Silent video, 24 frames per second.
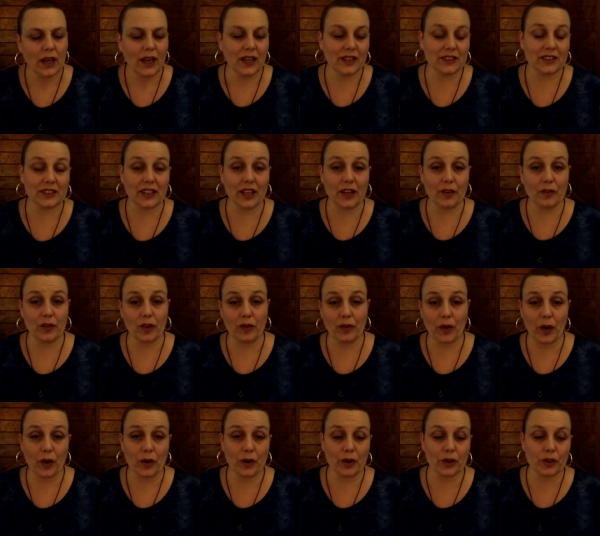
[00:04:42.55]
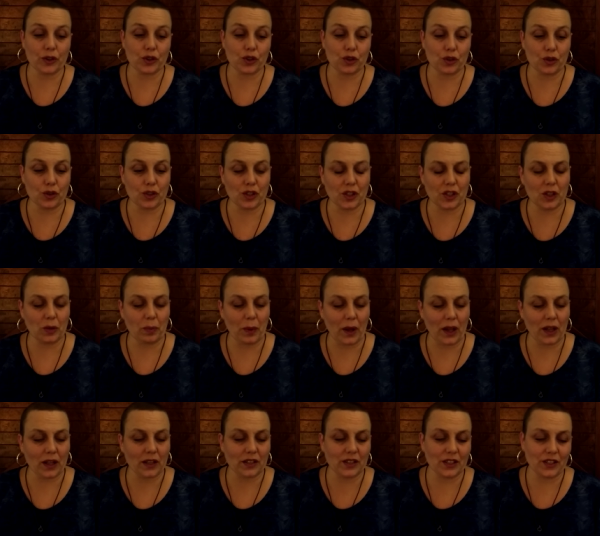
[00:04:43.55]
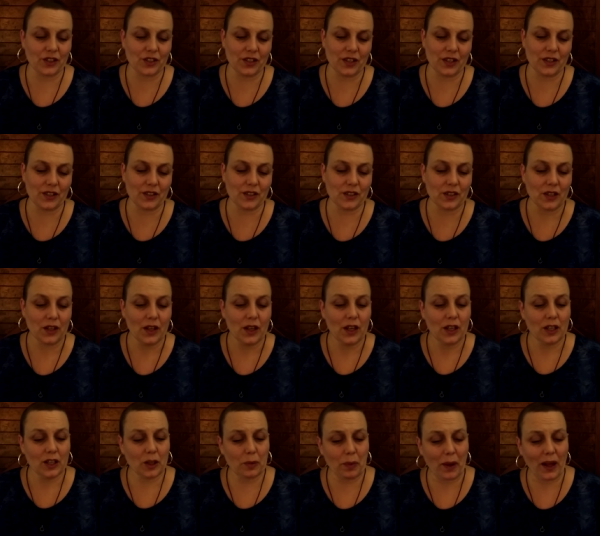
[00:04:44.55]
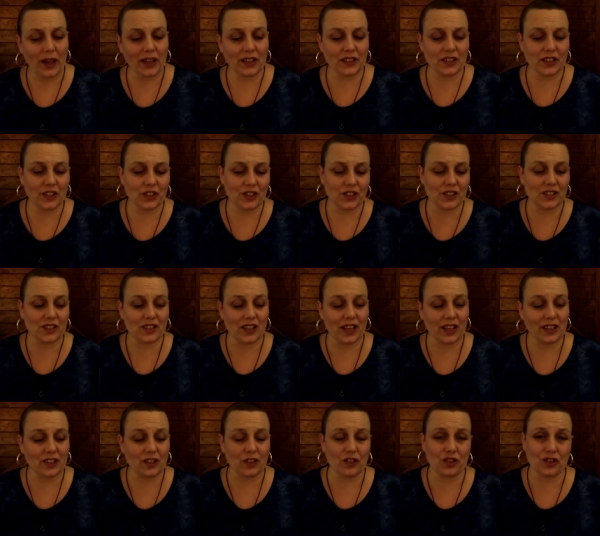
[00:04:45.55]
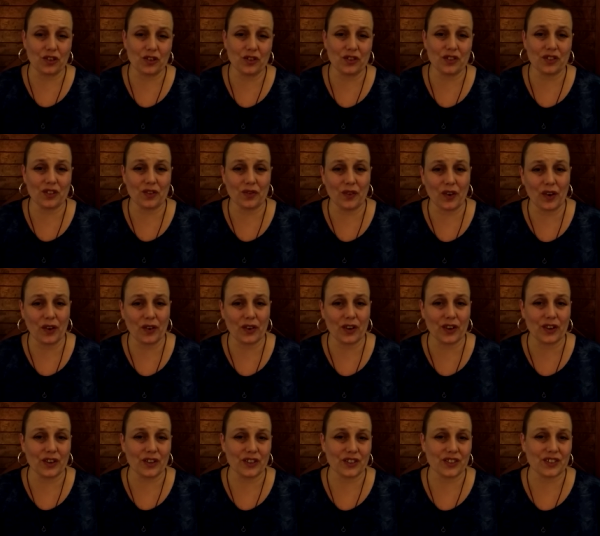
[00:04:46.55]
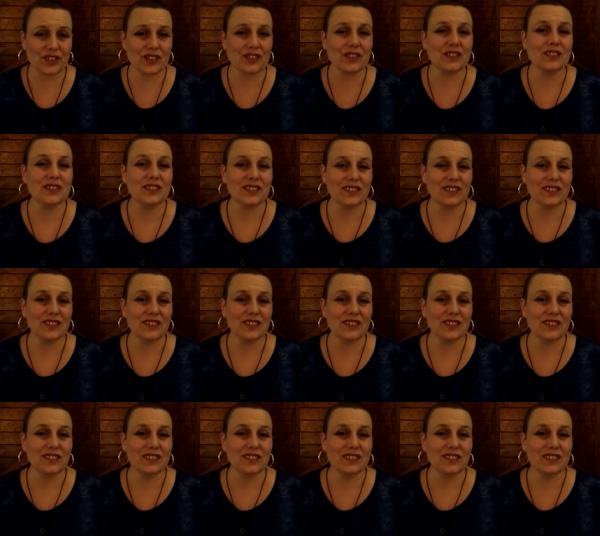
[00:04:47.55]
Instead of the voters choosing the politicians, the politicians get to choose the voters.